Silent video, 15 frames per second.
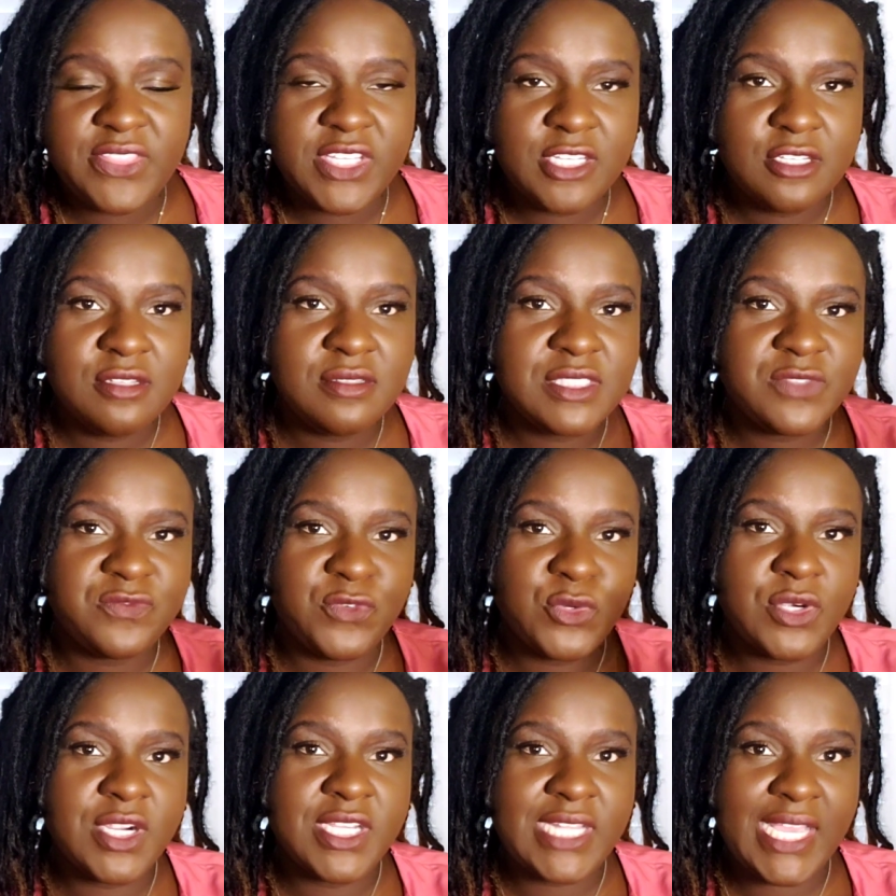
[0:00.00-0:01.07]
those
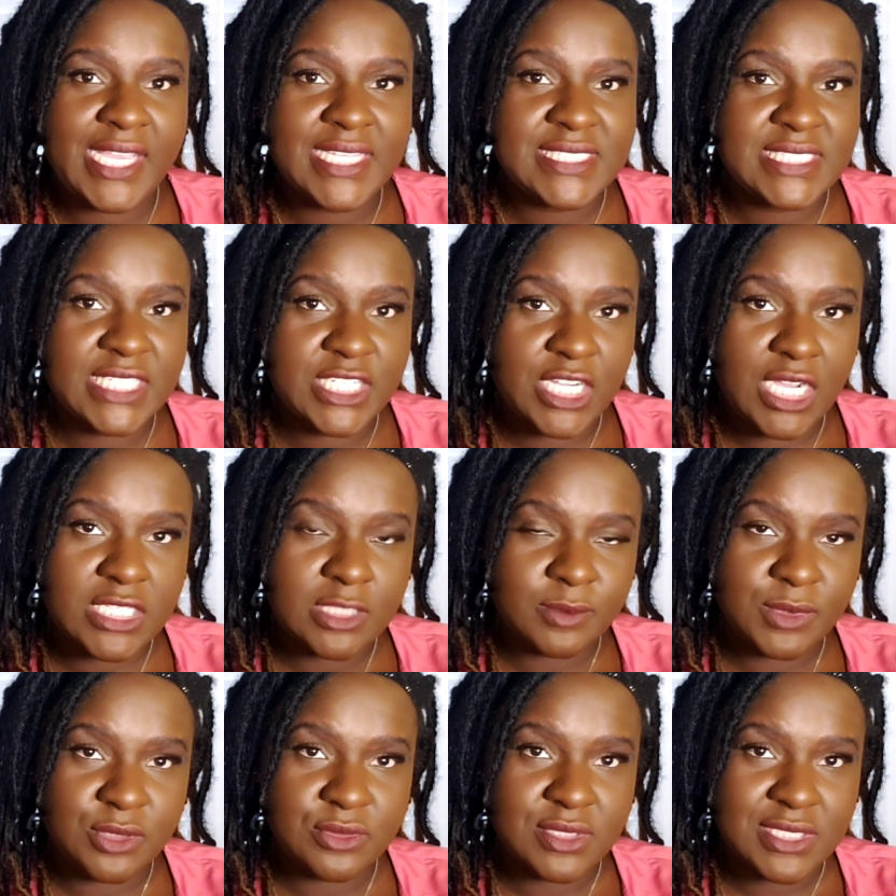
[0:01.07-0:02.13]
4, like I said, are the
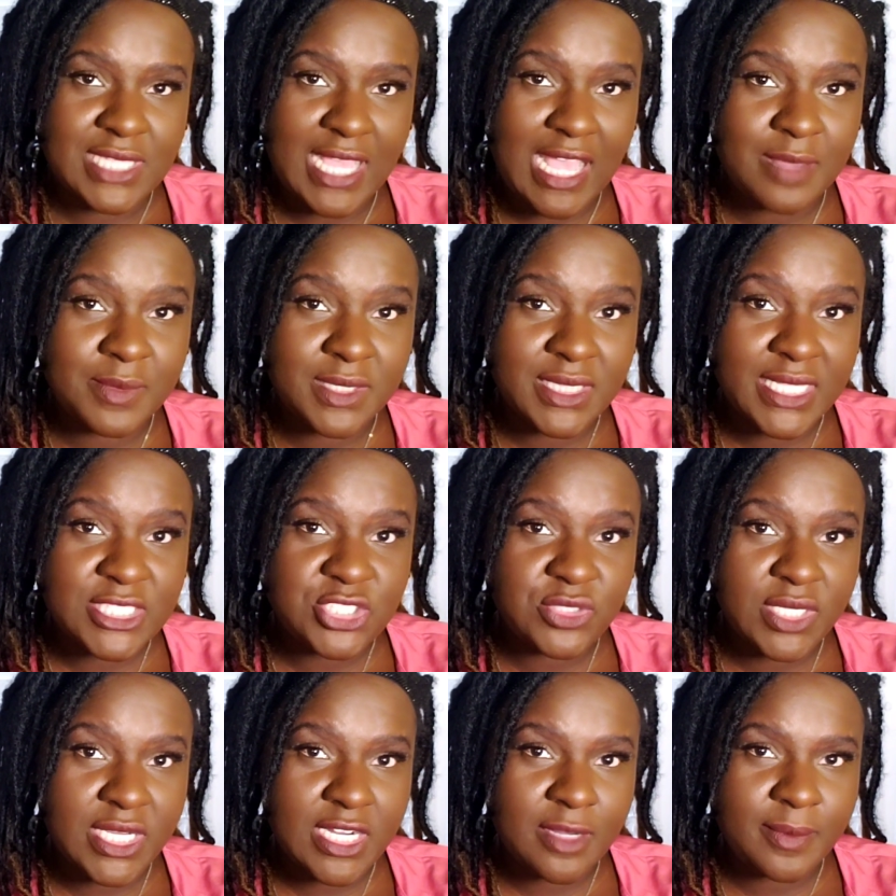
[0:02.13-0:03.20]
most common that
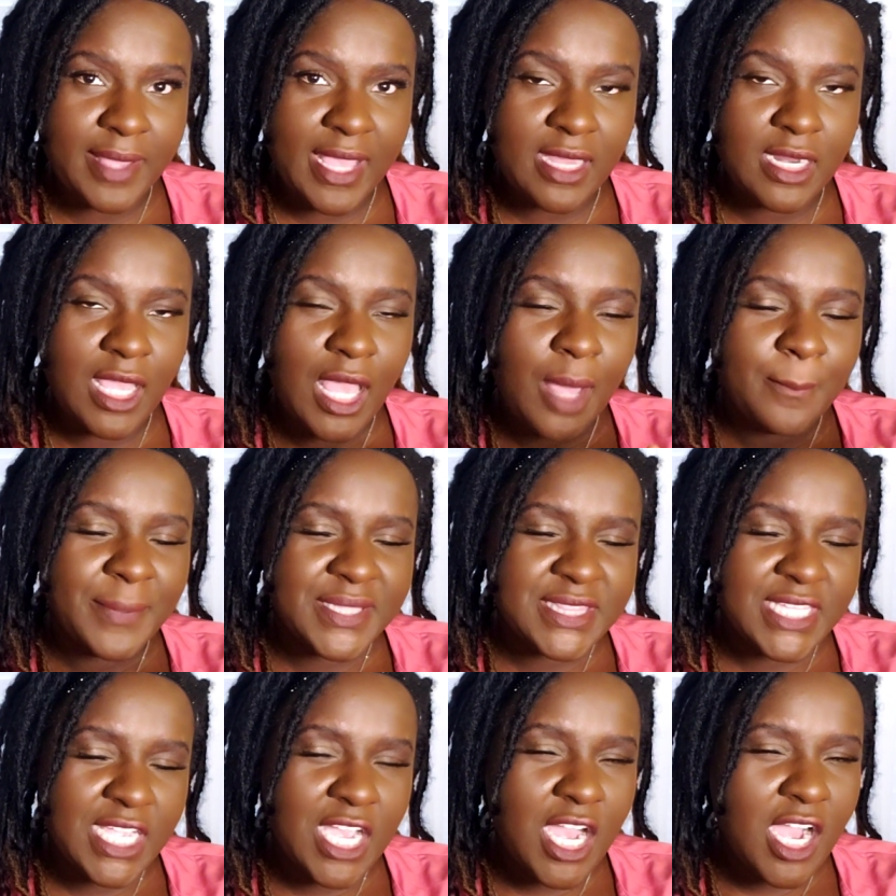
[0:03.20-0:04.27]
you hear about, but
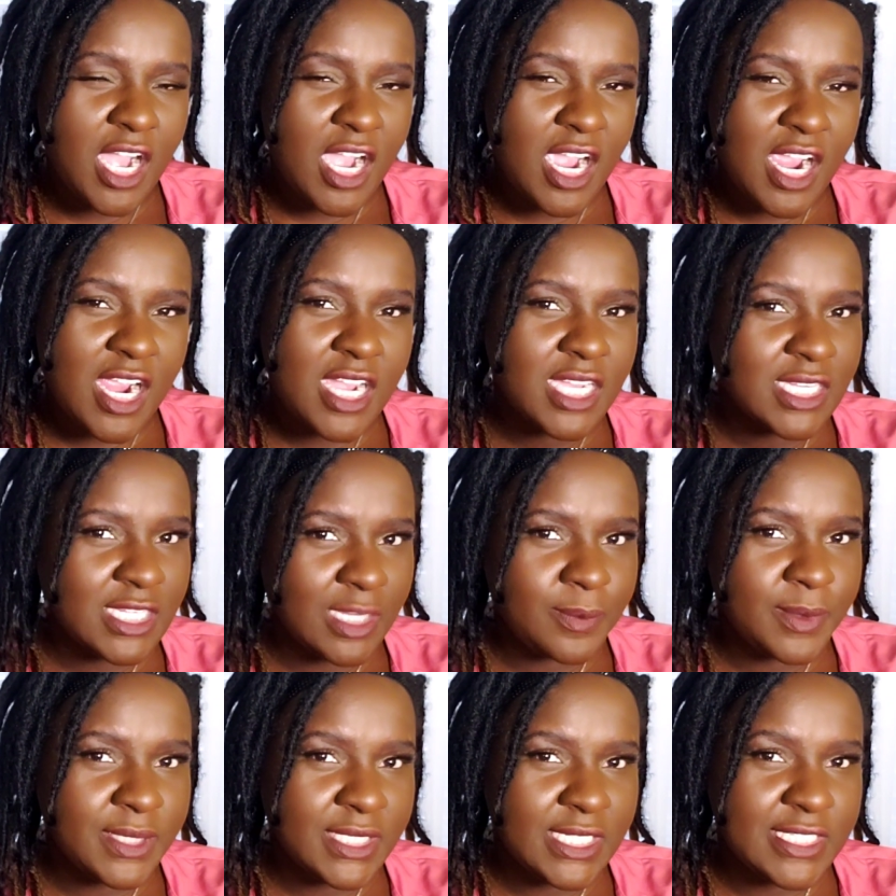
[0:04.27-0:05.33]
there are a
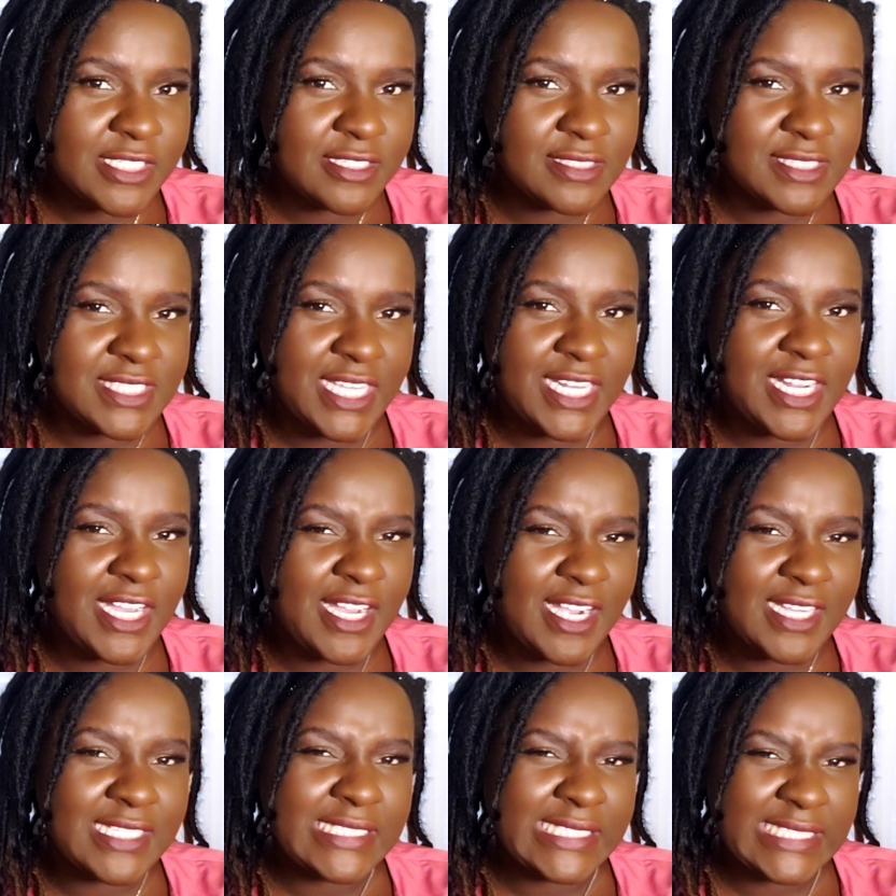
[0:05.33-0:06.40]
couple of others that
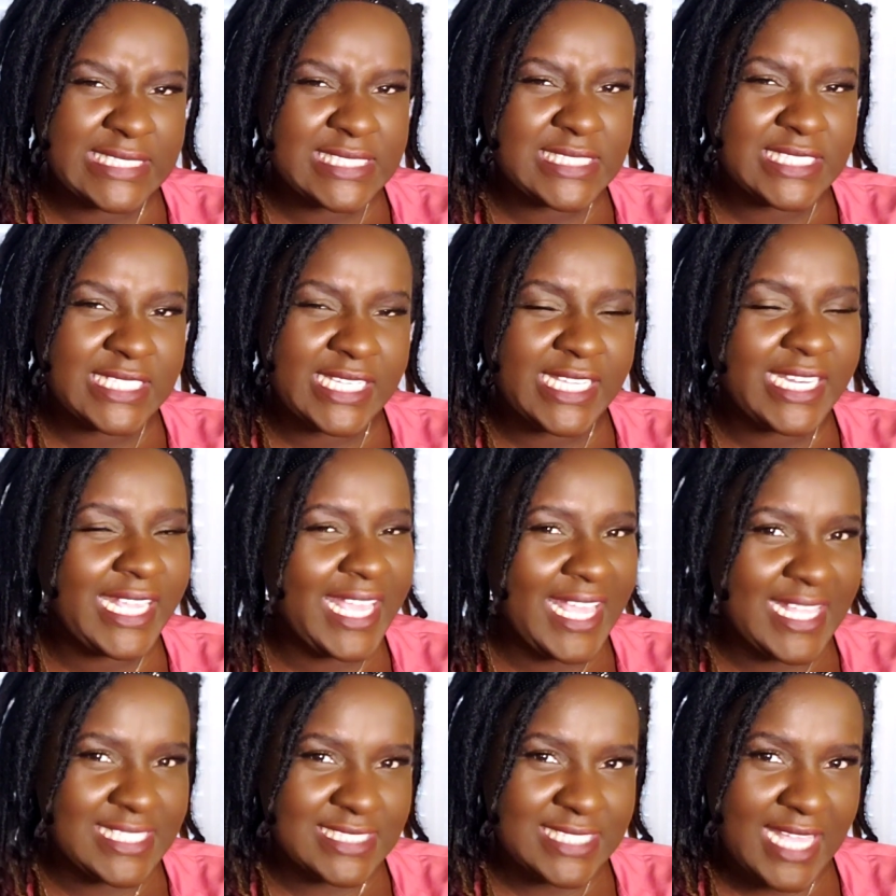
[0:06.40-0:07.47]
are listed
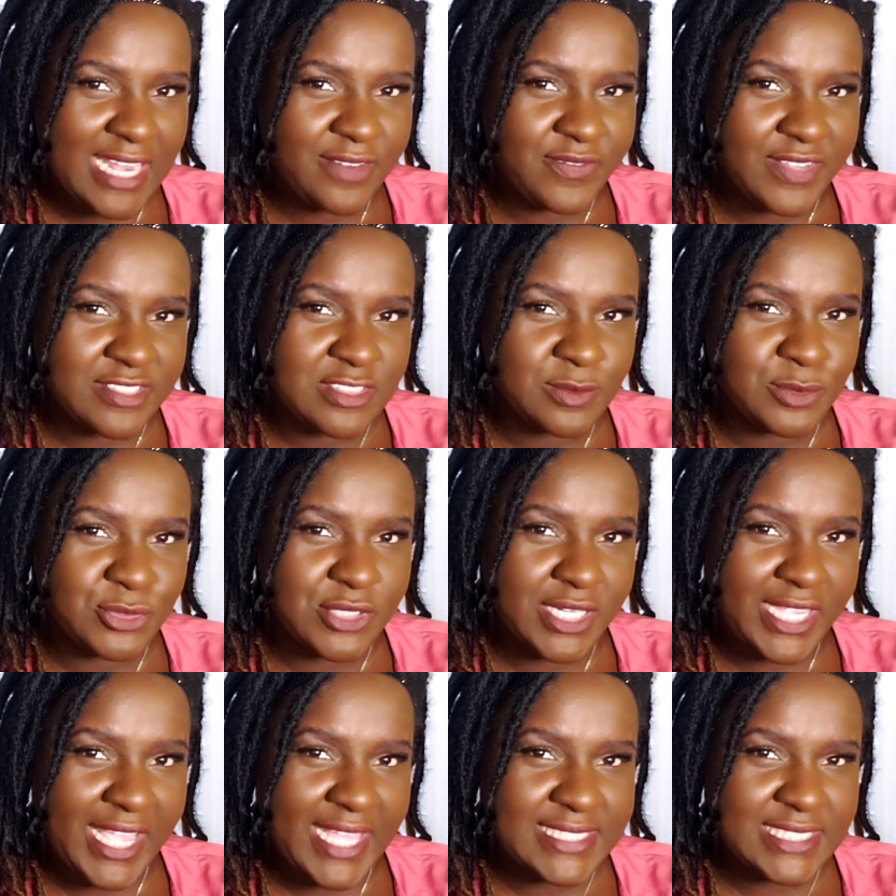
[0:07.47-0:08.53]
as side effects from
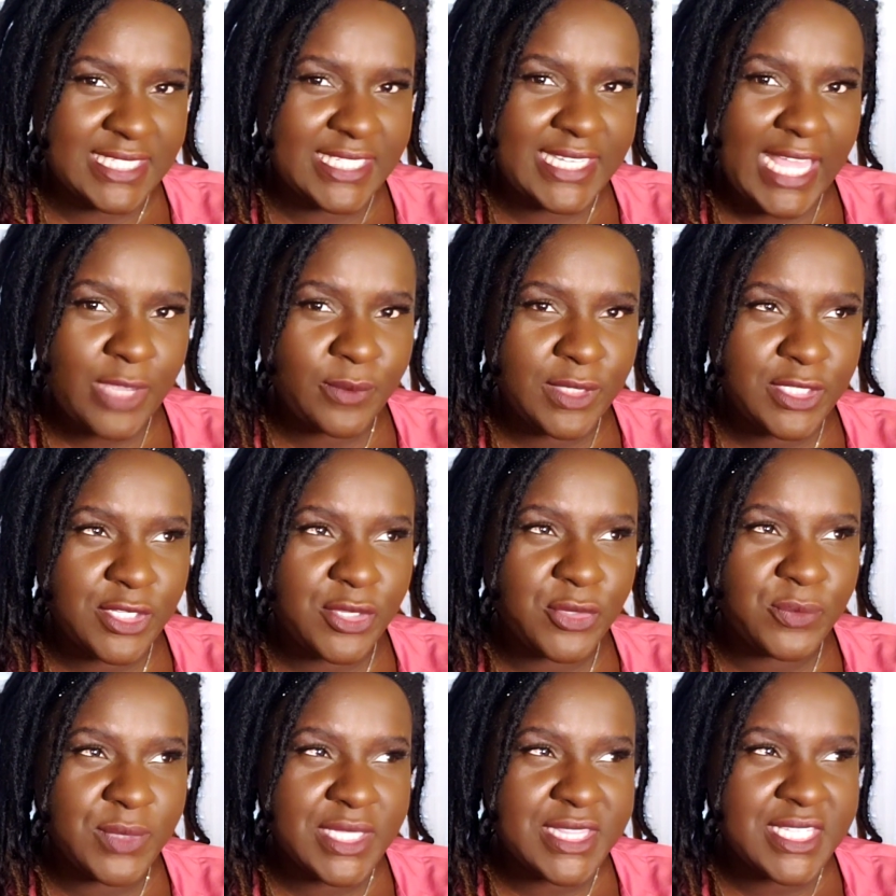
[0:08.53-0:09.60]
boric acid. And like we
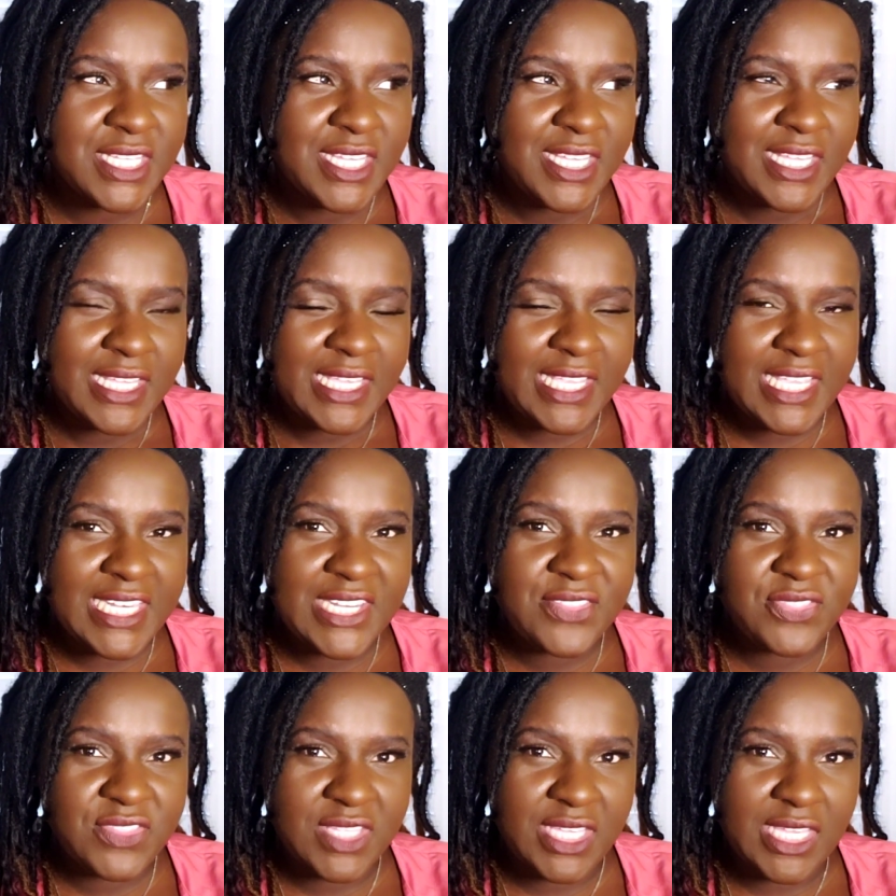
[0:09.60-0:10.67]
know with
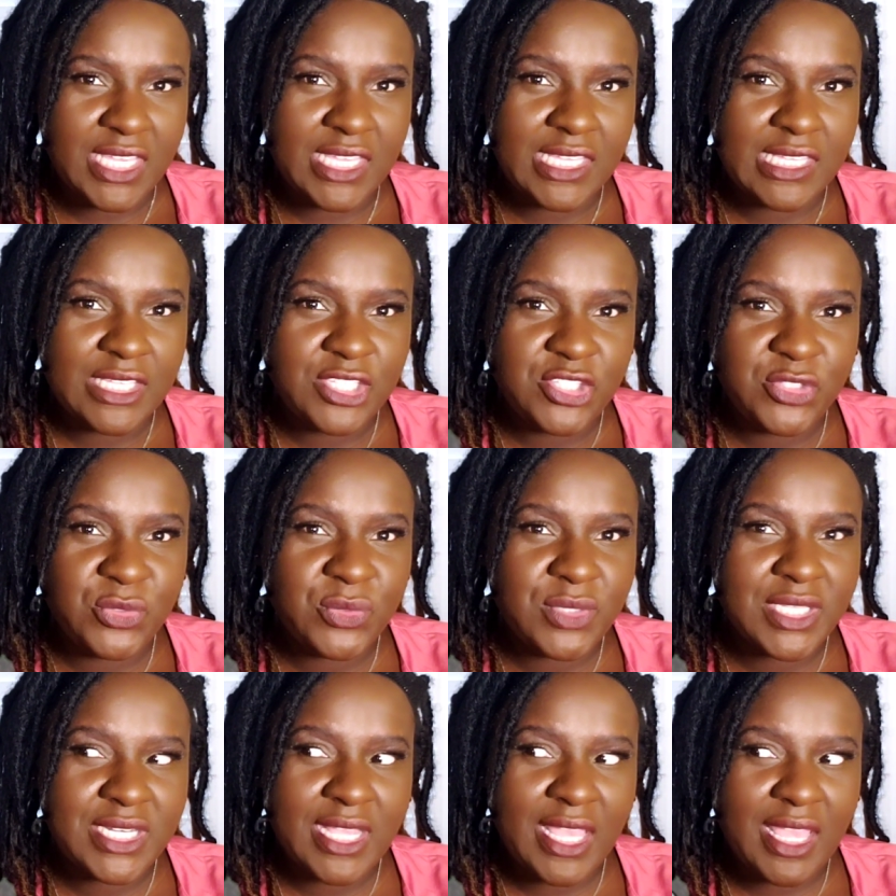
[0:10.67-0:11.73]
anything, you
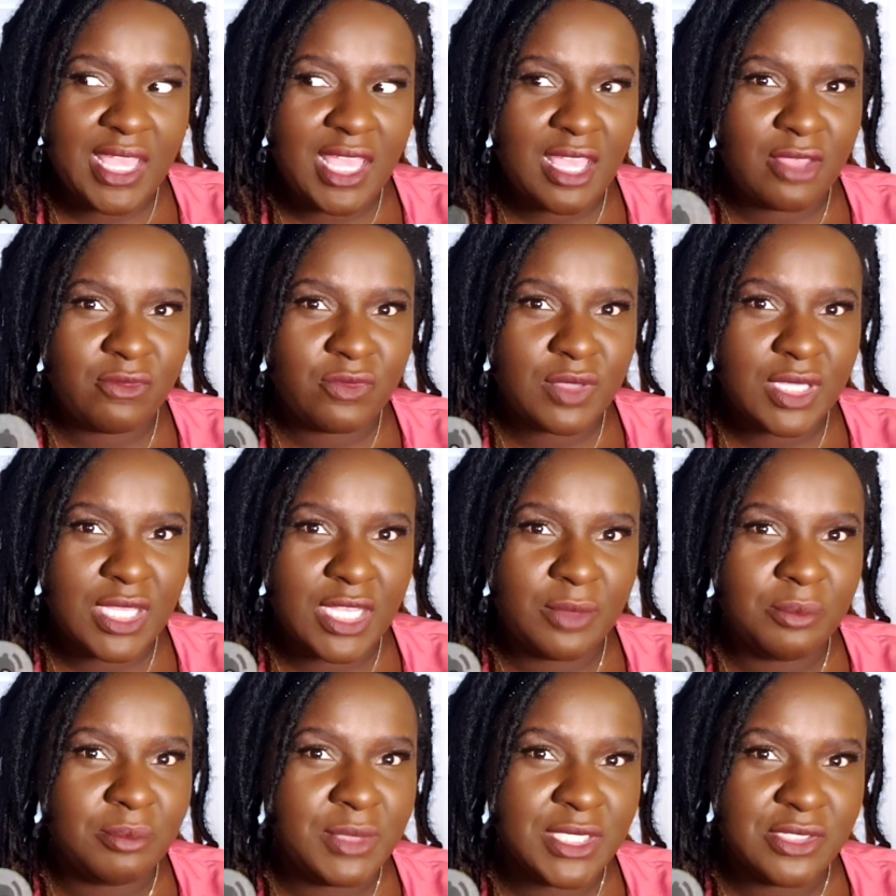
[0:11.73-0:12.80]
can have a
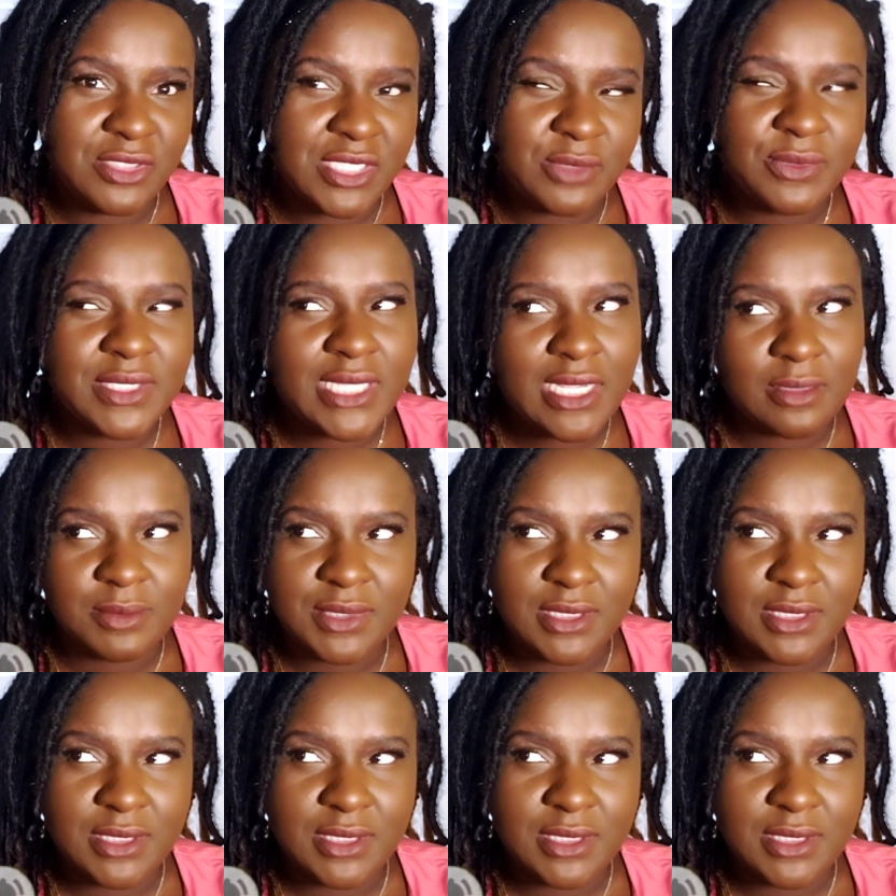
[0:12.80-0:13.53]
million, well not a